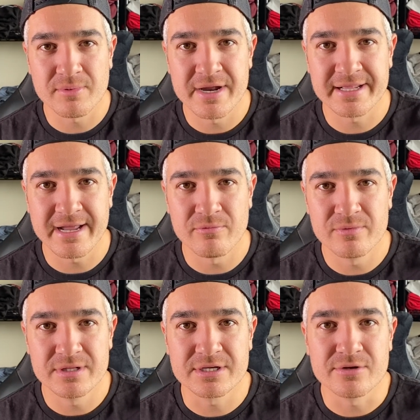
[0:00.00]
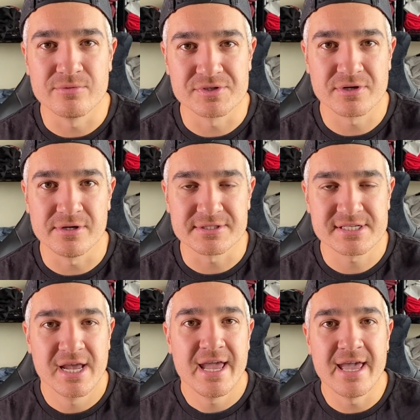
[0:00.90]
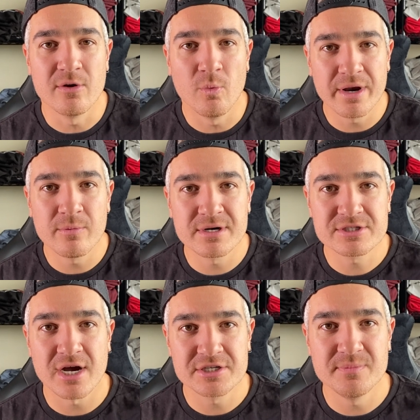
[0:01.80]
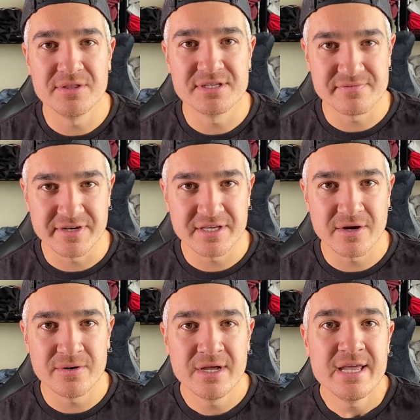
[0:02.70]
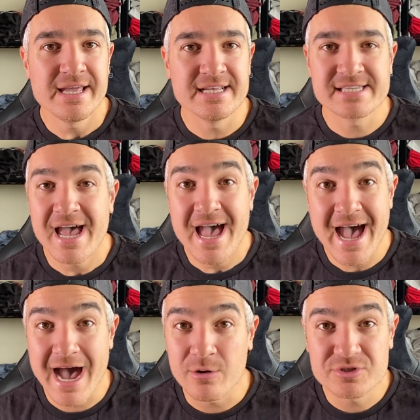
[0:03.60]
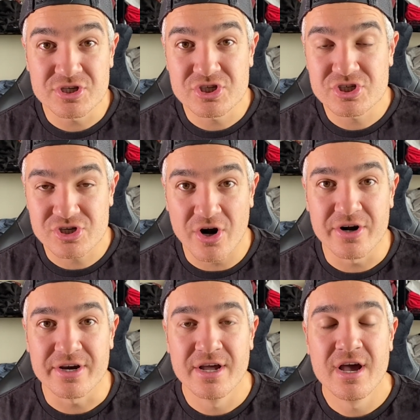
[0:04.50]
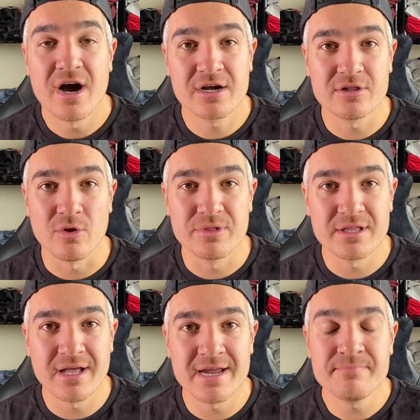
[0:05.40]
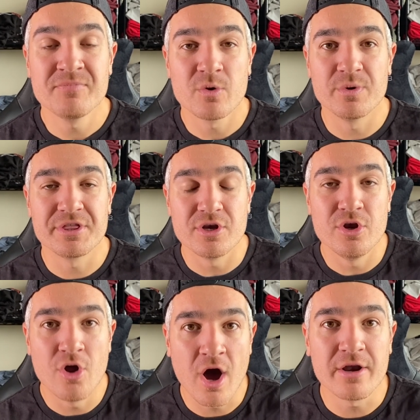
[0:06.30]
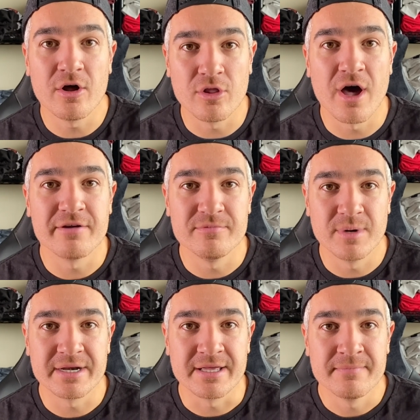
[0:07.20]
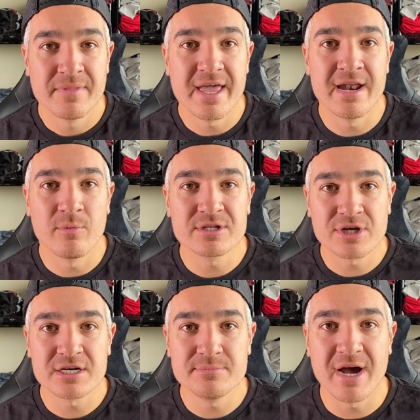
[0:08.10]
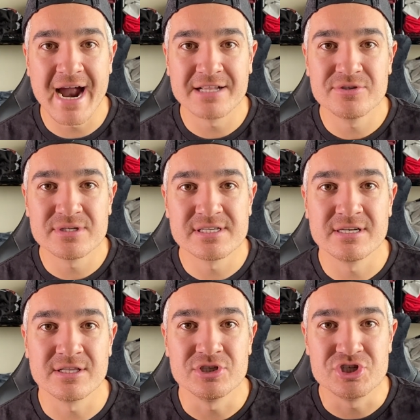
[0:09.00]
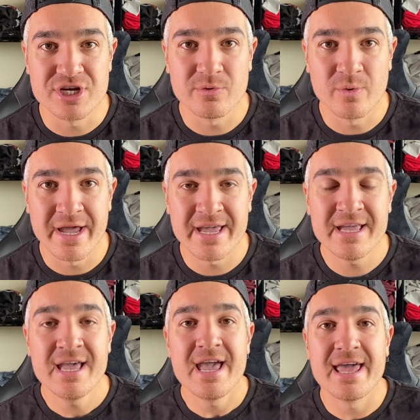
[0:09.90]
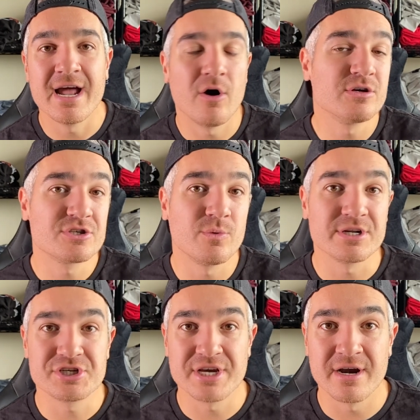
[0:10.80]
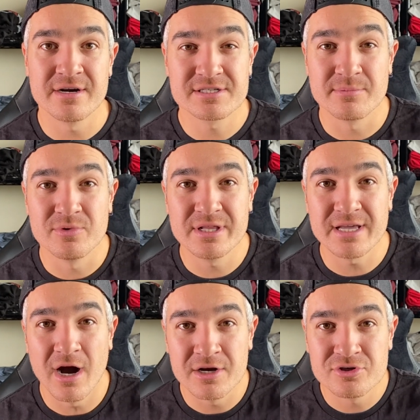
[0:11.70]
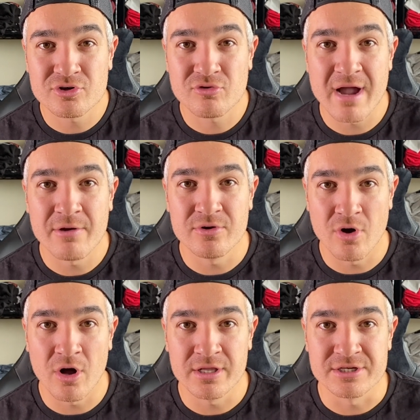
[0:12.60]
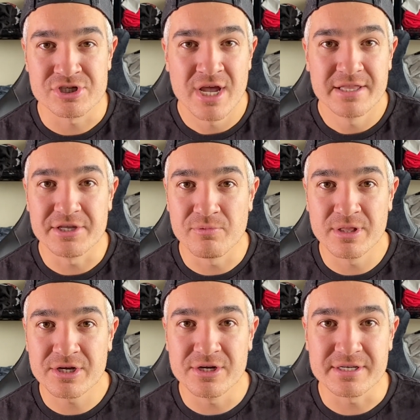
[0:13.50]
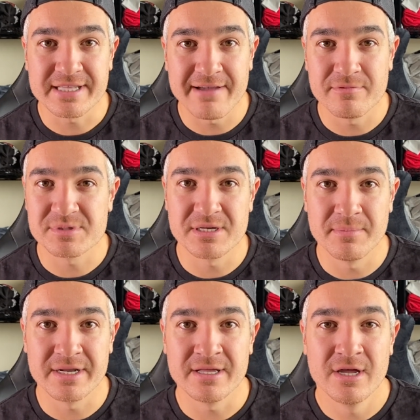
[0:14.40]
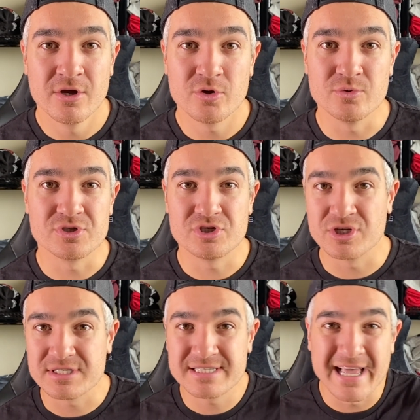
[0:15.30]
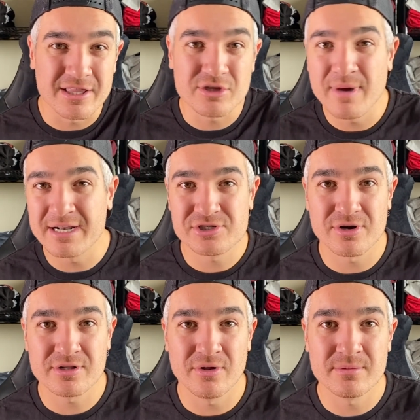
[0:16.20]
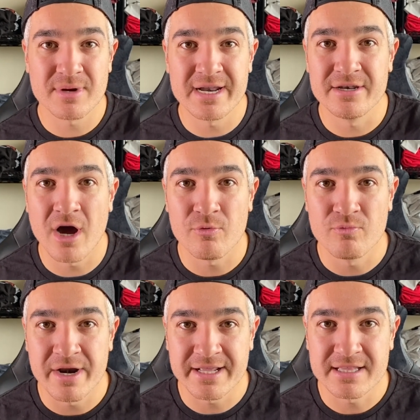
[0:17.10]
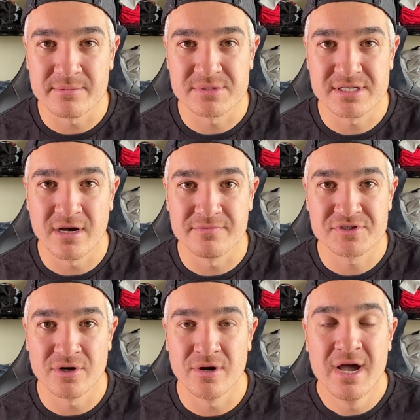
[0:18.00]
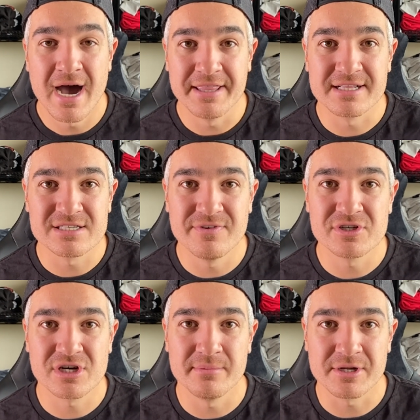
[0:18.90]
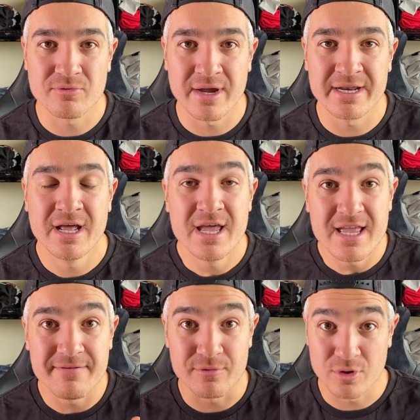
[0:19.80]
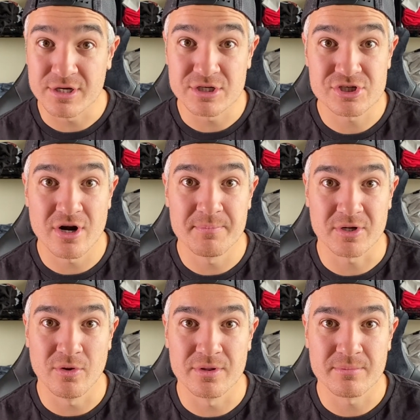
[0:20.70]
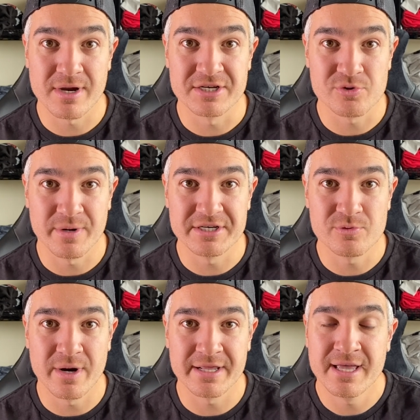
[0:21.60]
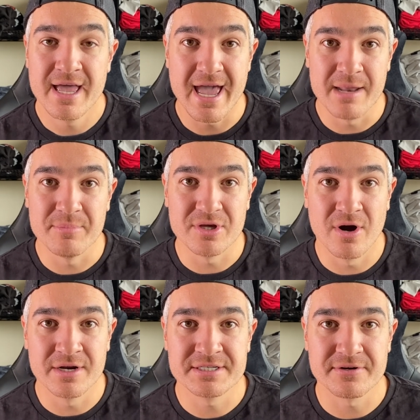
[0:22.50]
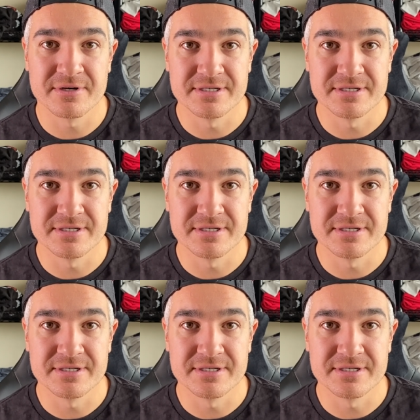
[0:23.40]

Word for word: brand and get really good results. And what I want to talk to you about in this video is how to start a clothing line with not a lot of money. And I want to talk to you about how to do this in a legit way. And I also want to share some really underground knowledge that you really couldn't get from somebody who's just telling you how to start a clothing brand and not running it themselves. So I think this video is going to be great. If you're looking to start up a clothing brand in 2020 and beyond, here it